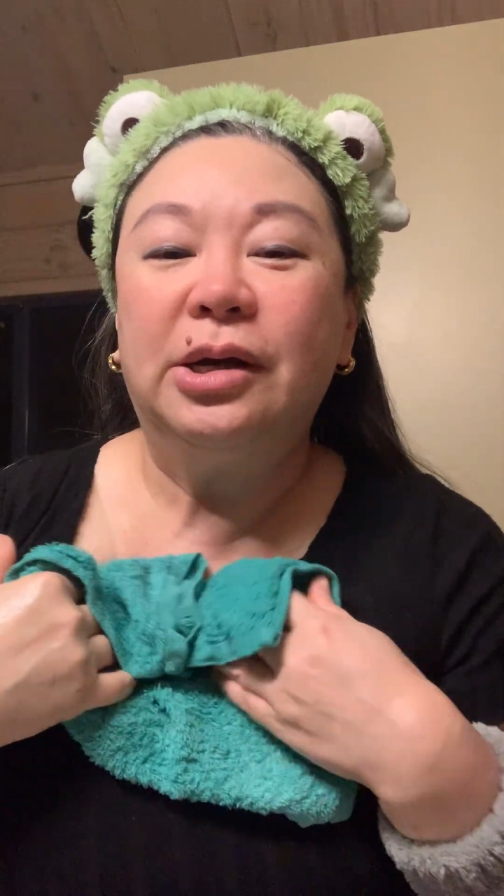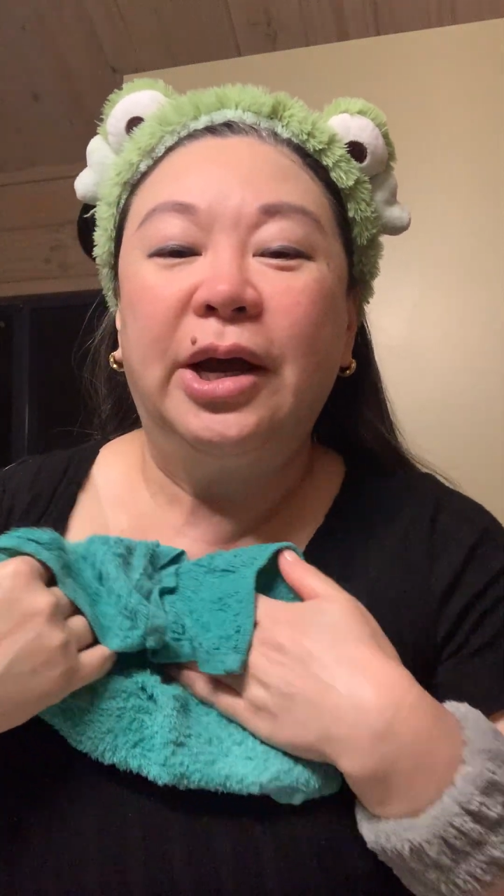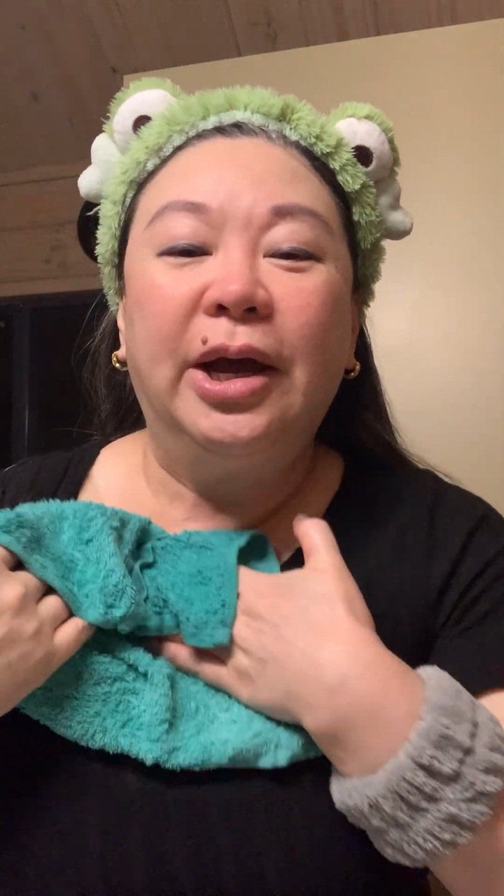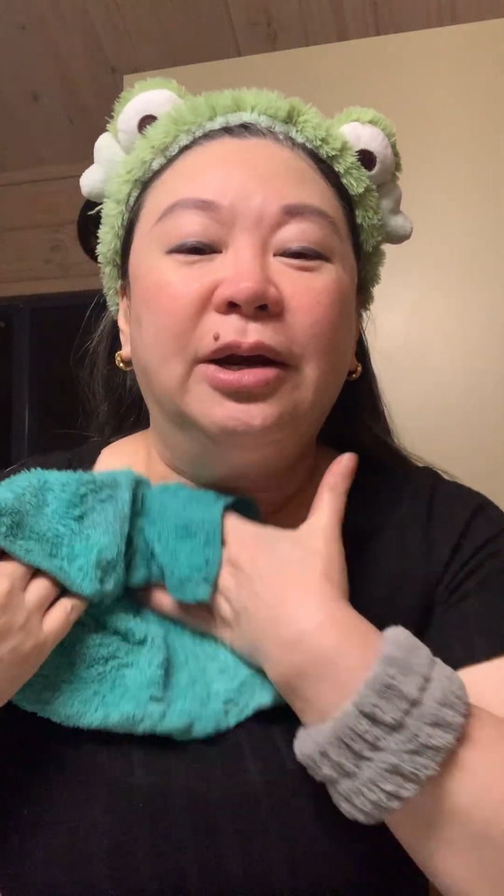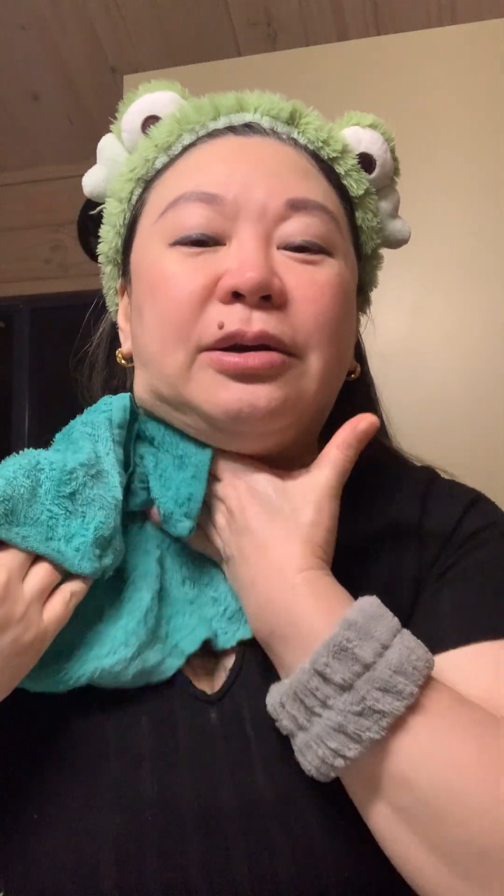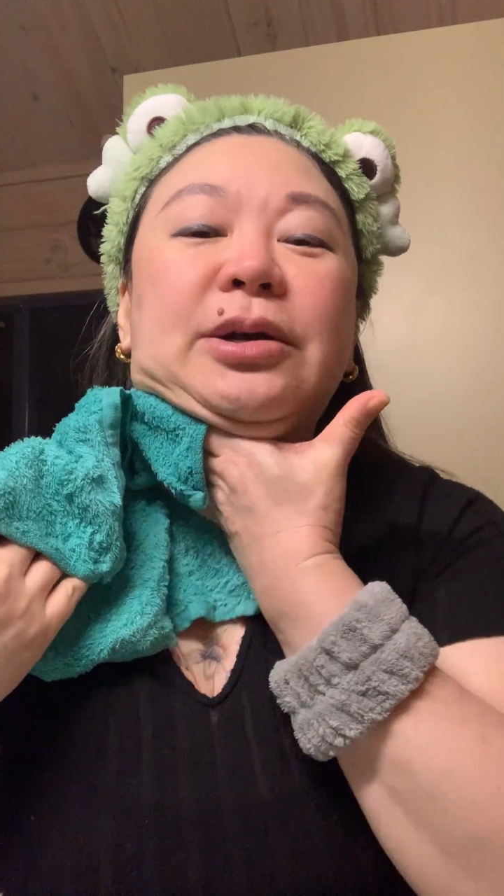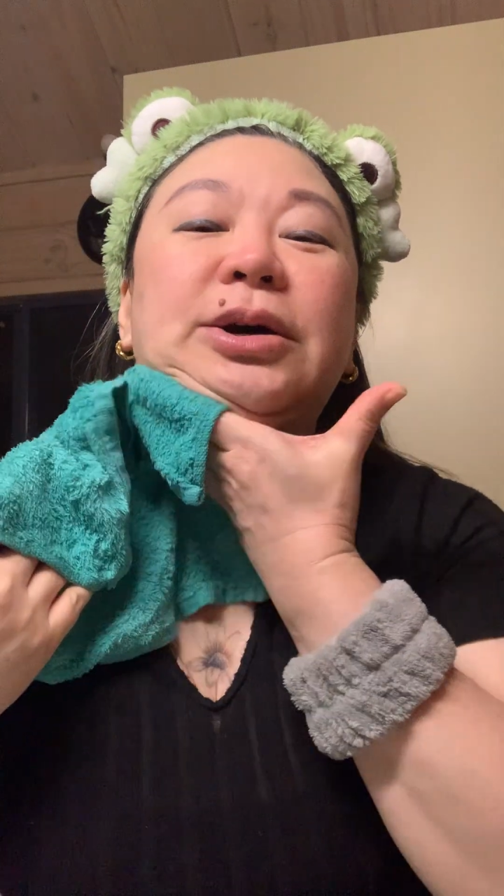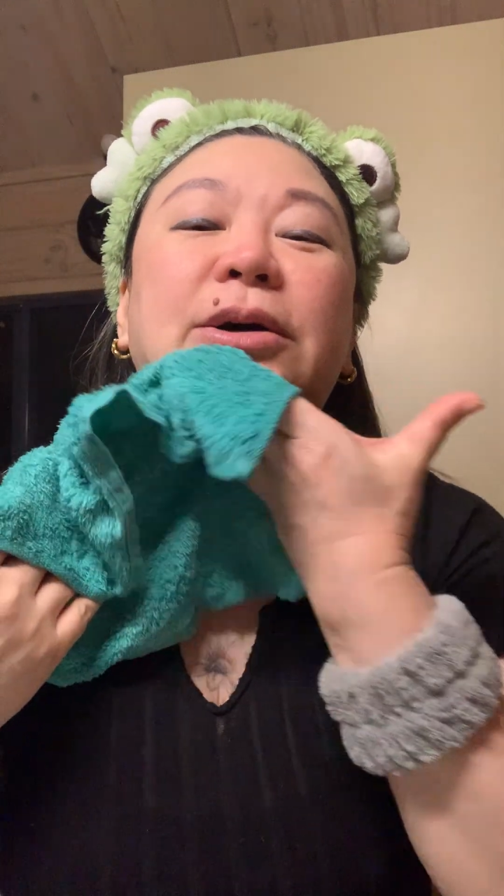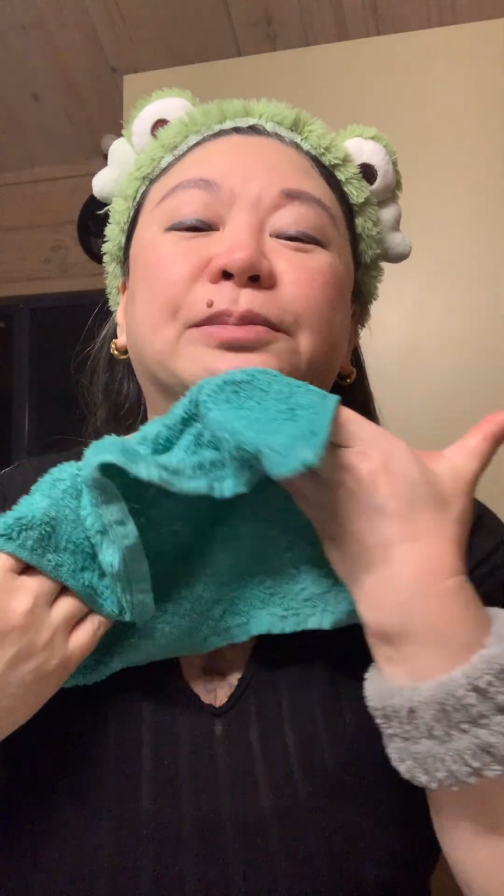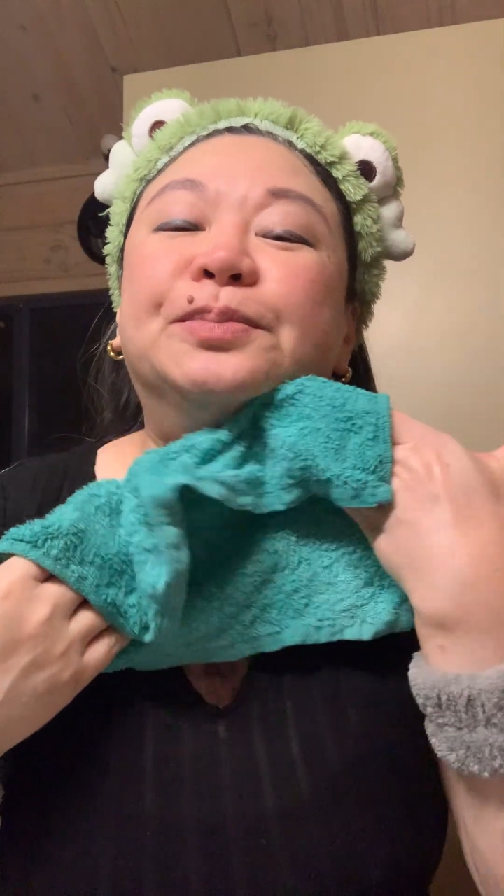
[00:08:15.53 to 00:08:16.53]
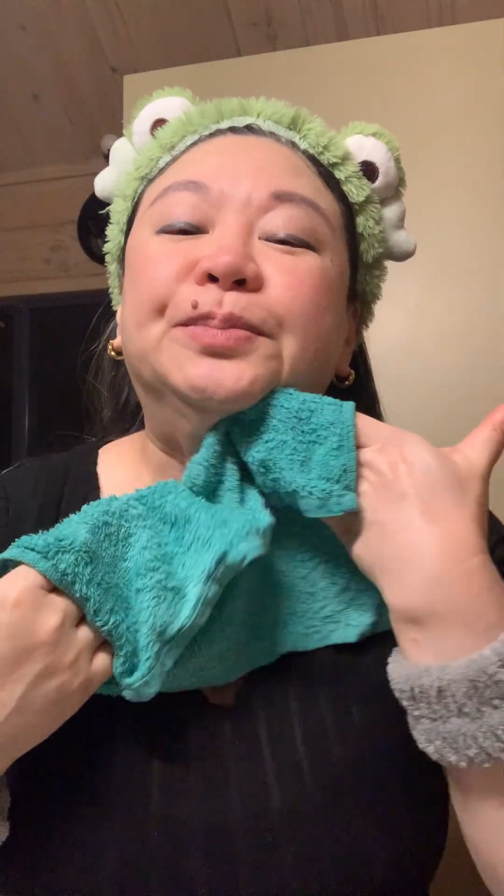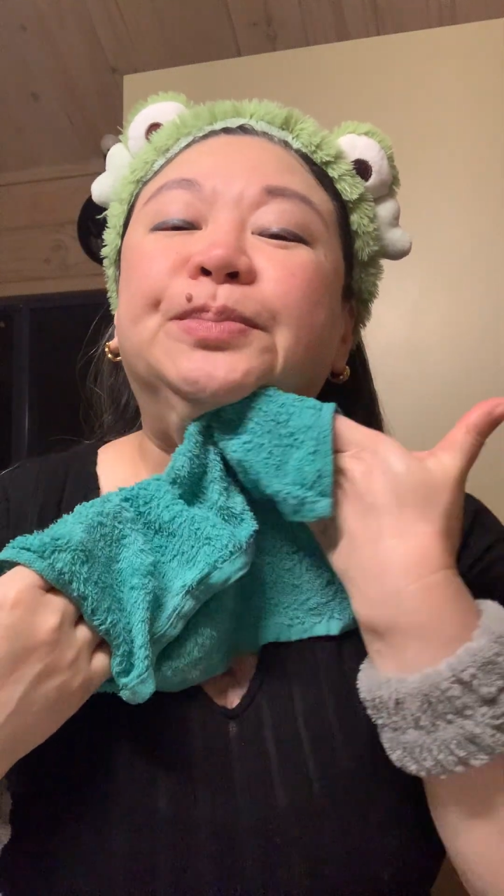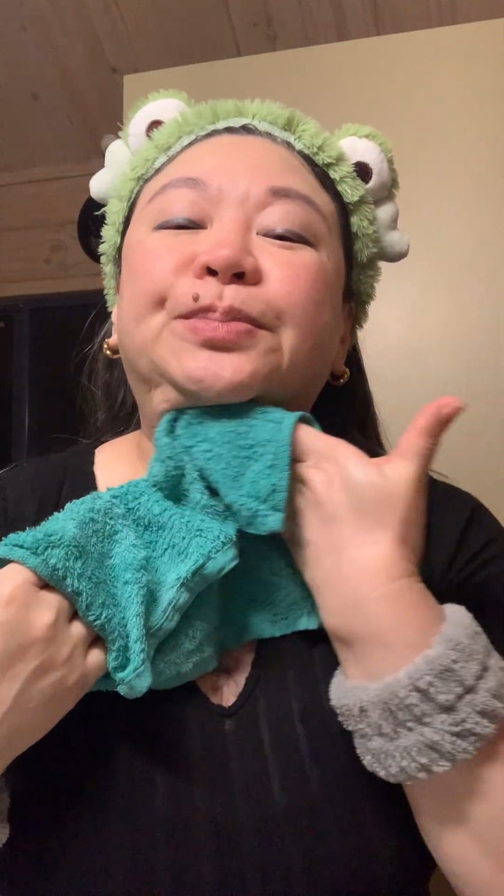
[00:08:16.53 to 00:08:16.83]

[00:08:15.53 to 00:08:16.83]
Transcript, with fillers: And um,